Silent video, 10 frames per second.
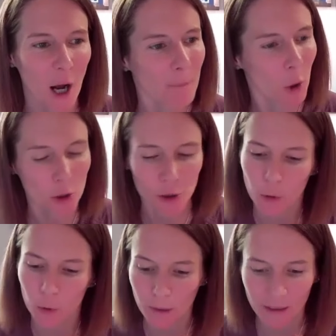yeah, I'm not
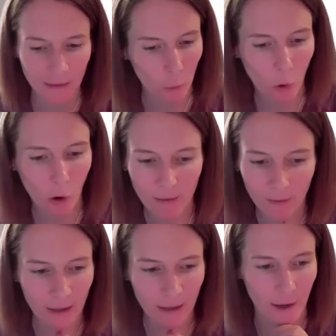sure we're quite
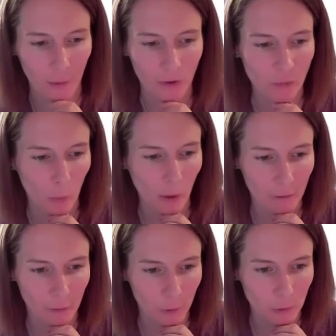there yet with
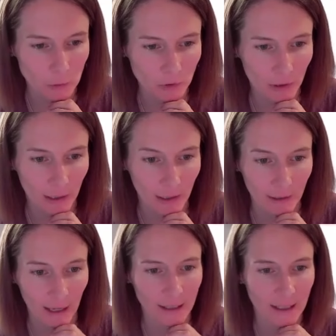wearables.
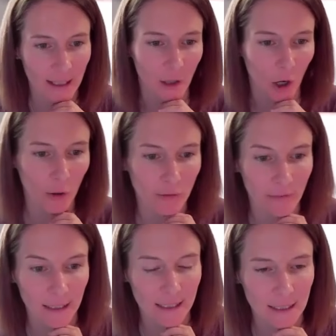And again,
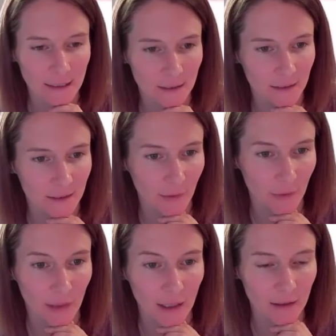hopefully it's
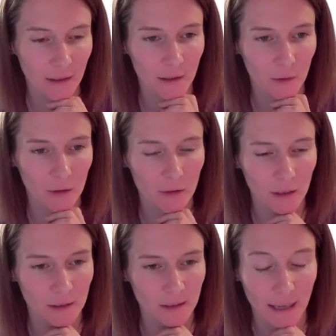something that
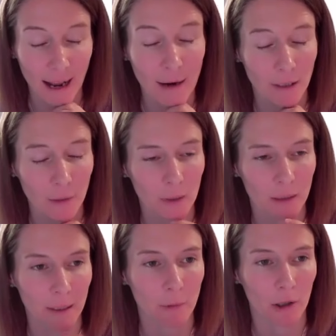it's an area that we
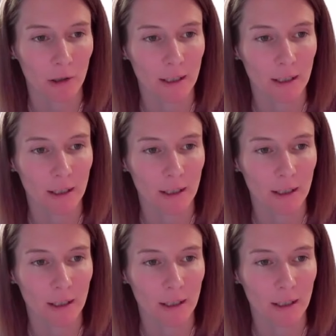can make